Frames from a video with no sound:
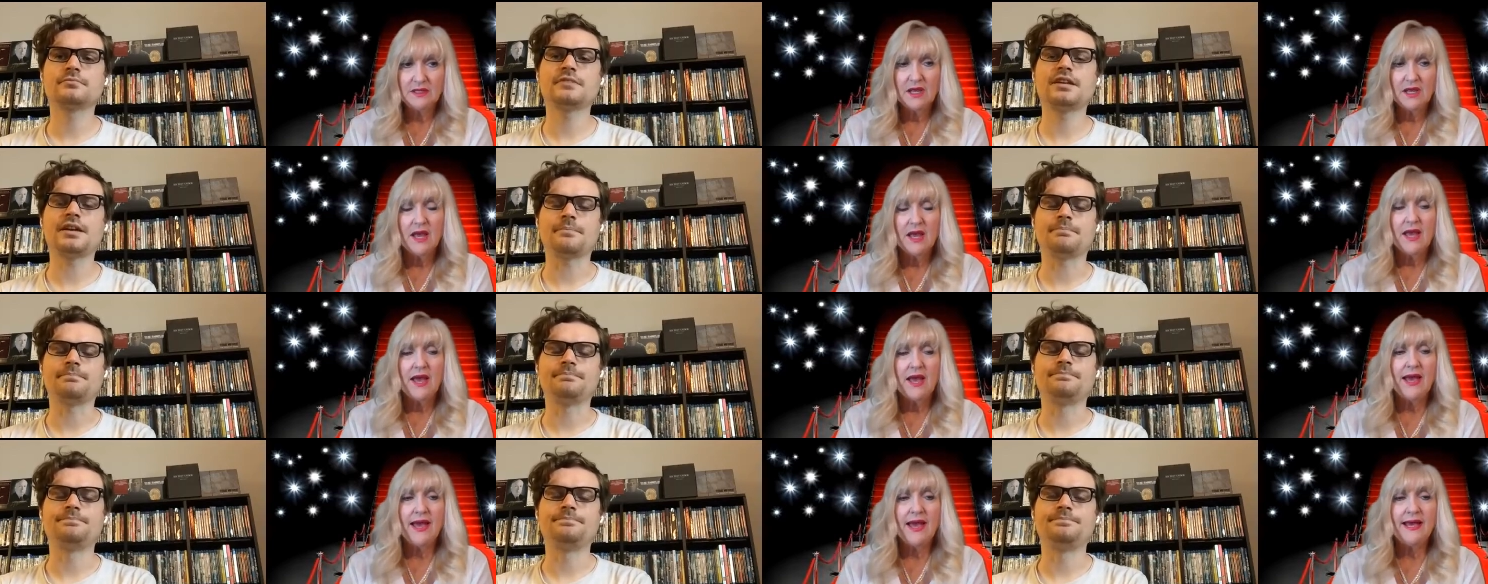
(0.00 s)

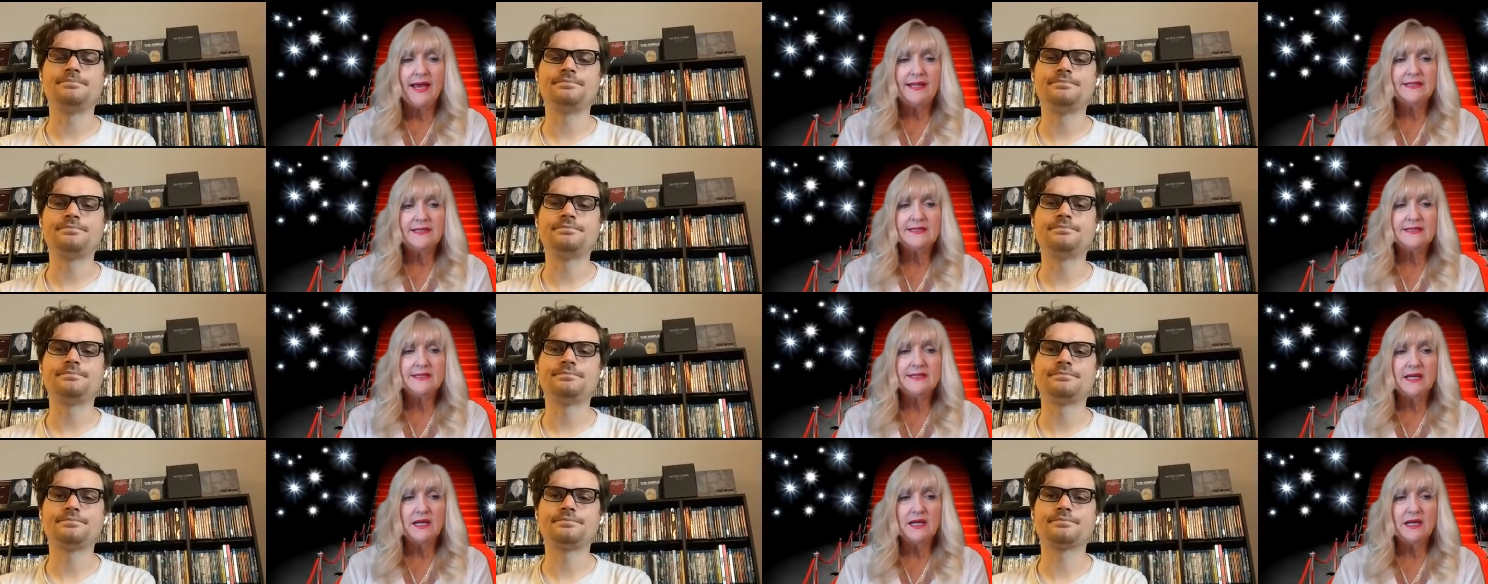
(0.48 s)
Speaker 1: Yeah.
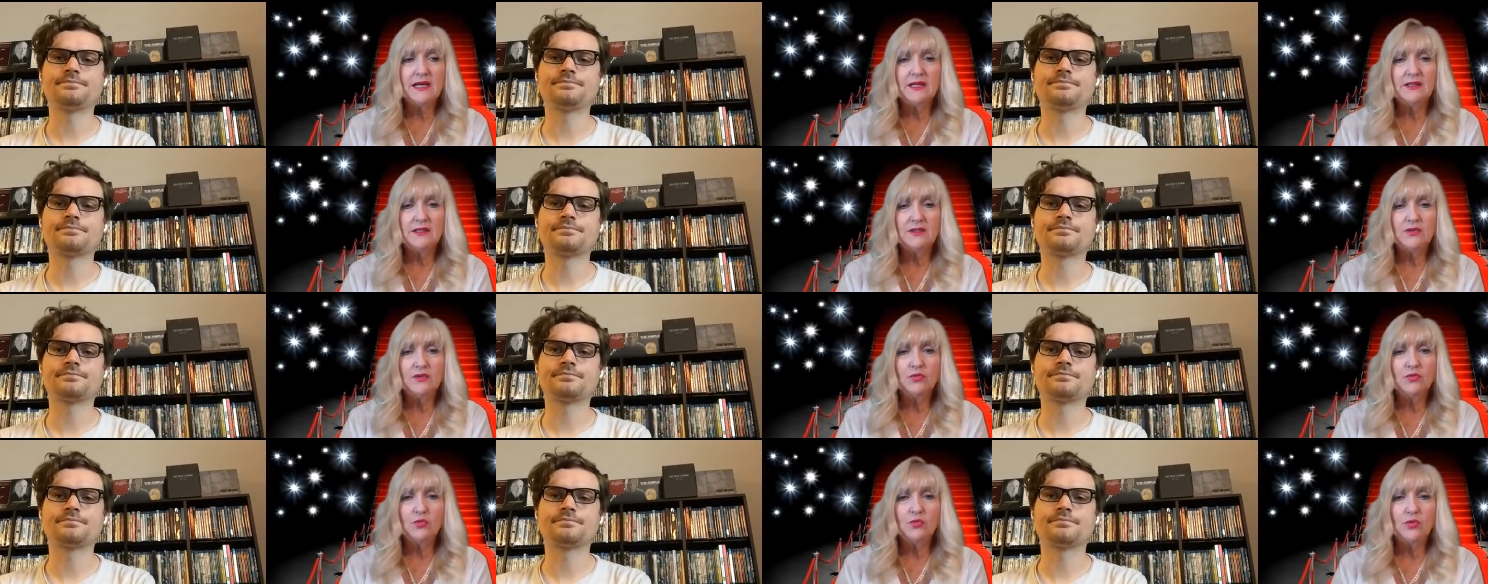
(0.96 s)
And uh,
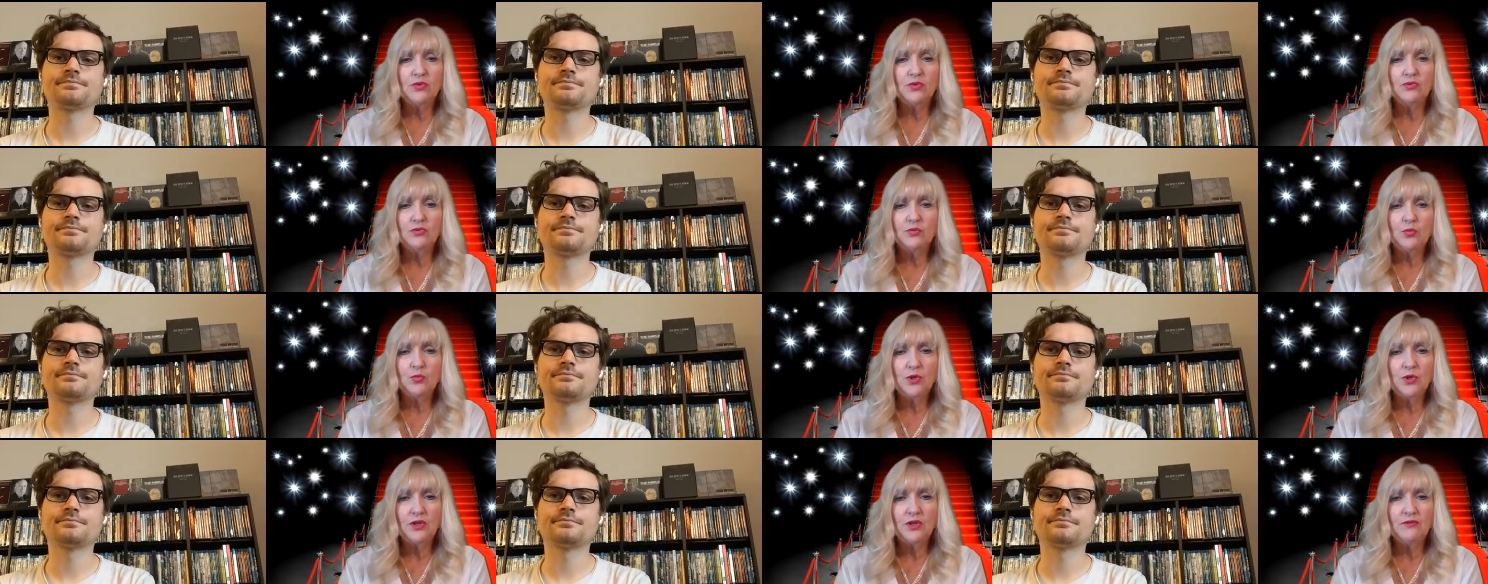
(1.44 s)

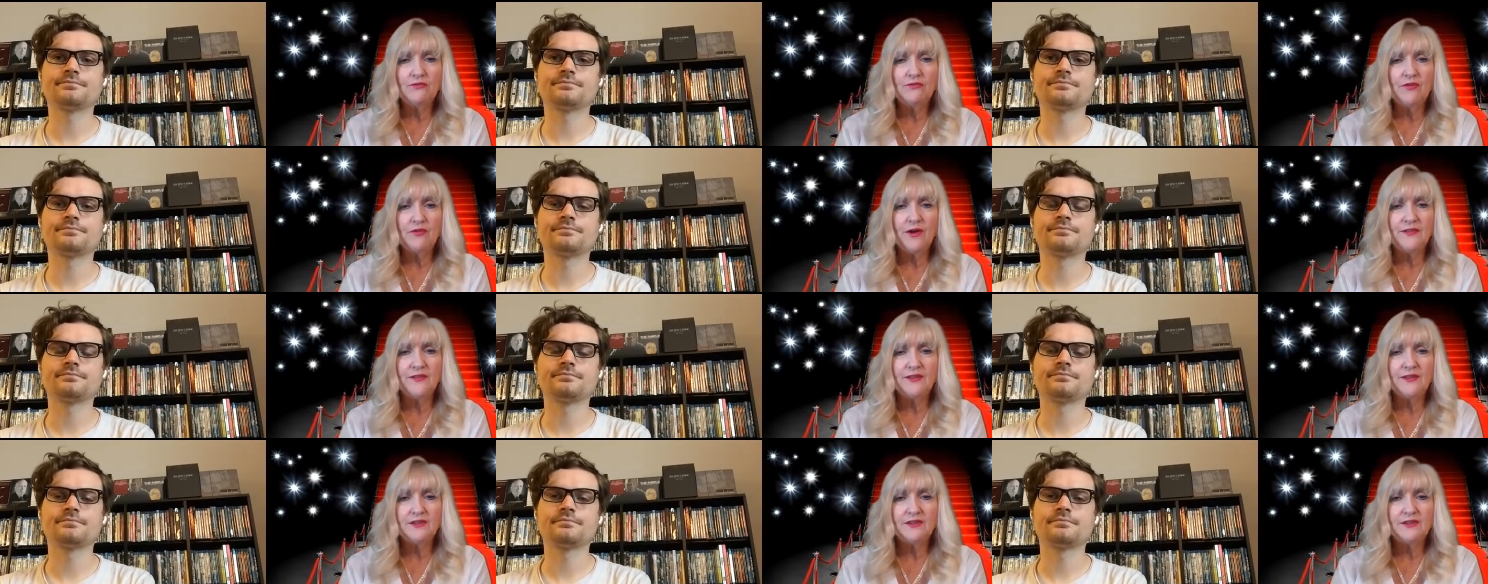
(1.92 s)
what do you
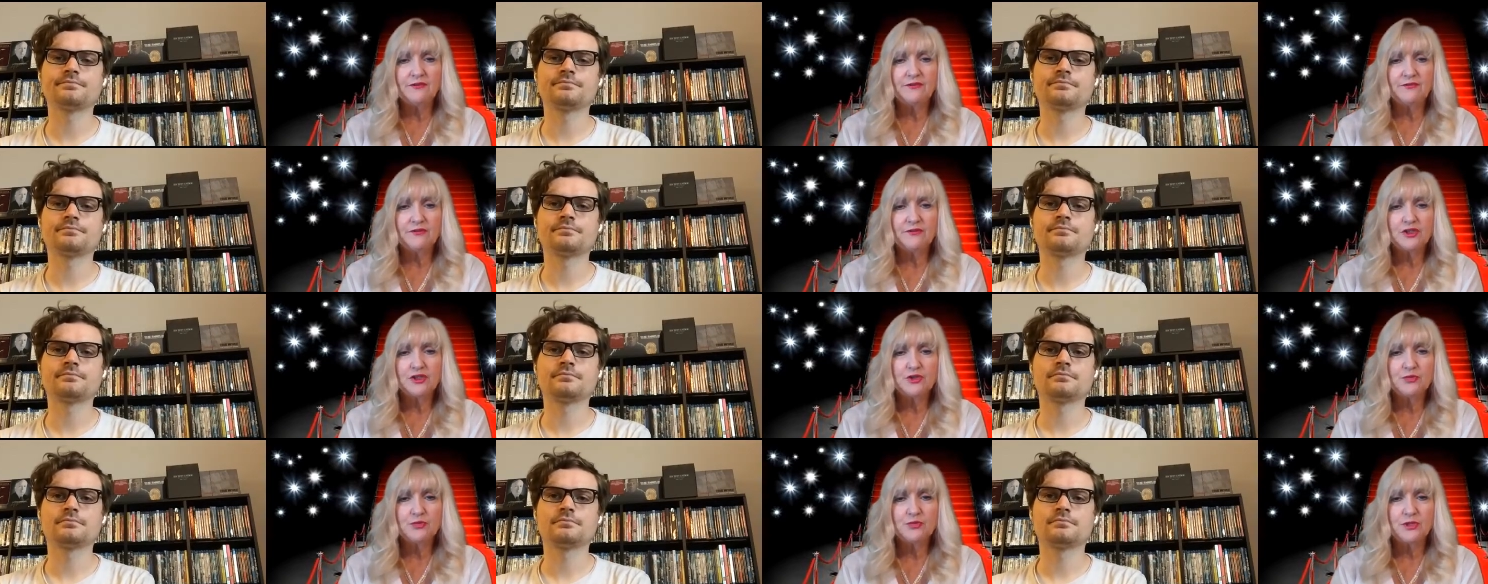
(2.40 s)
find the
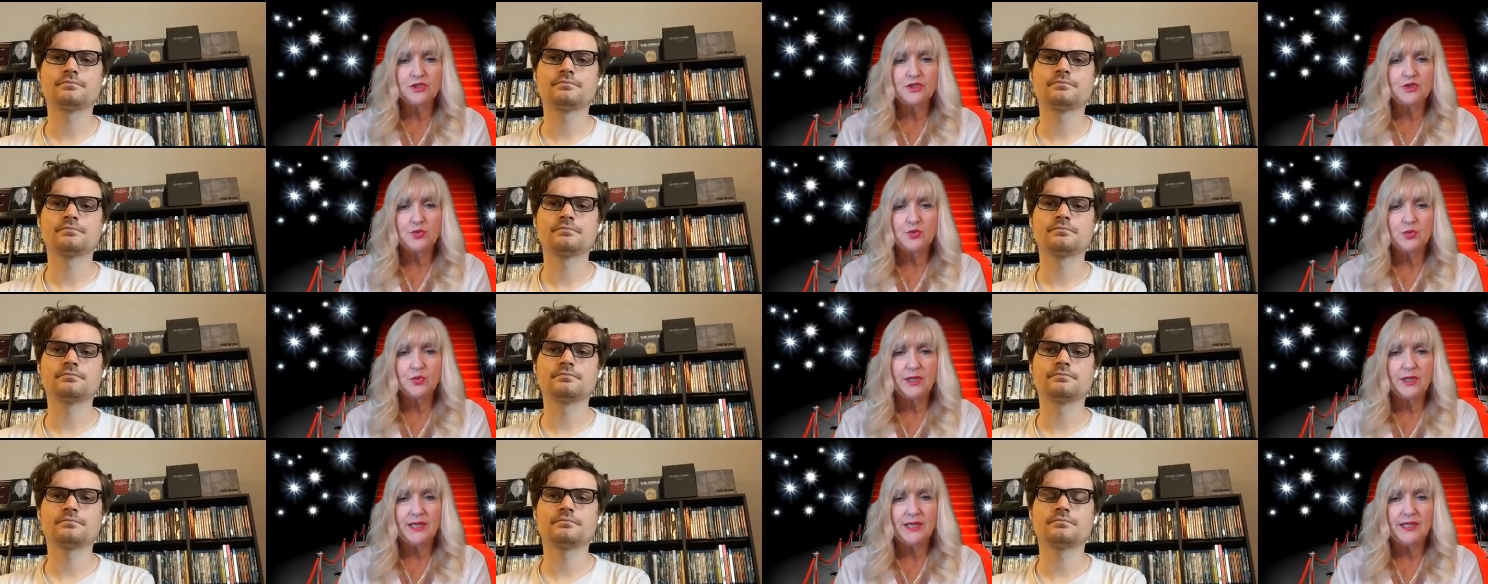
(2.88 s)
difference
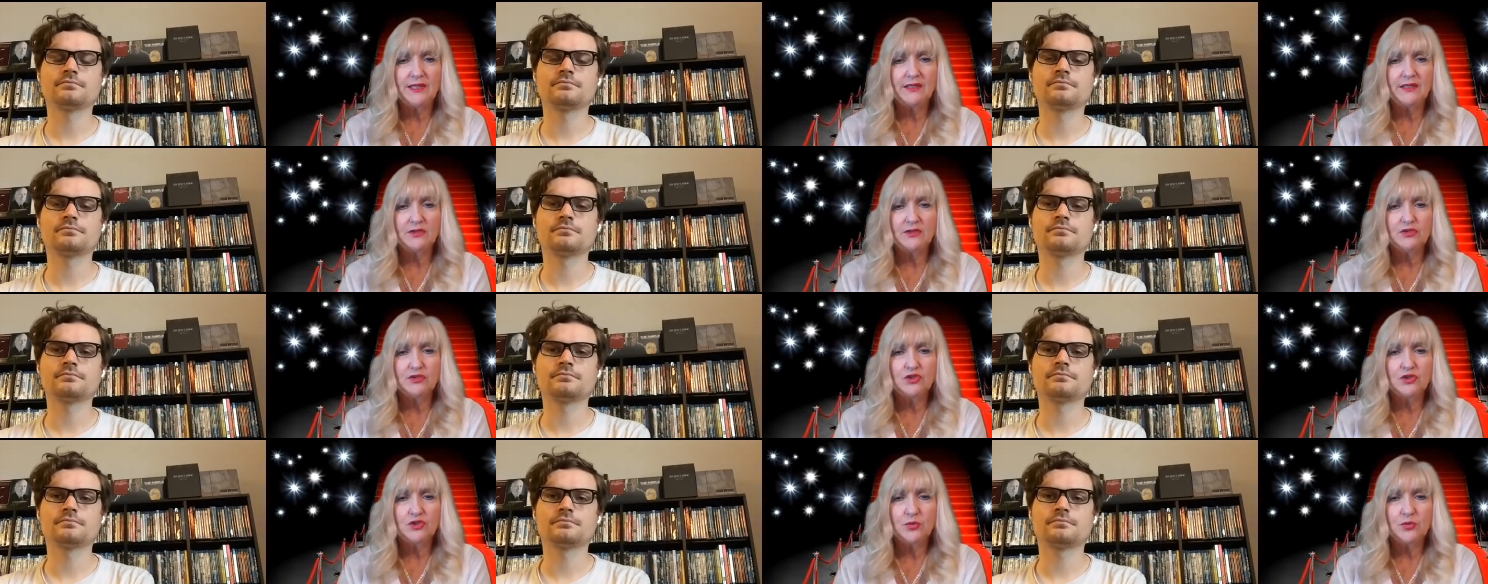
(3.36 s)

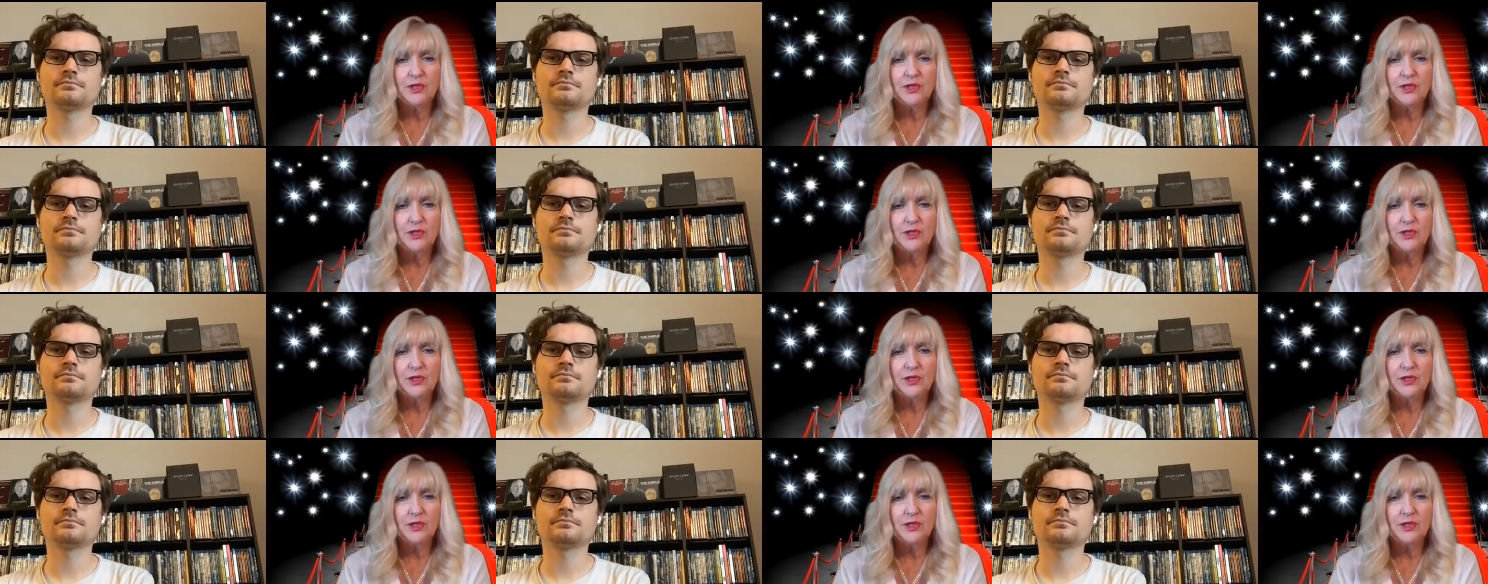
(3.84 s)
between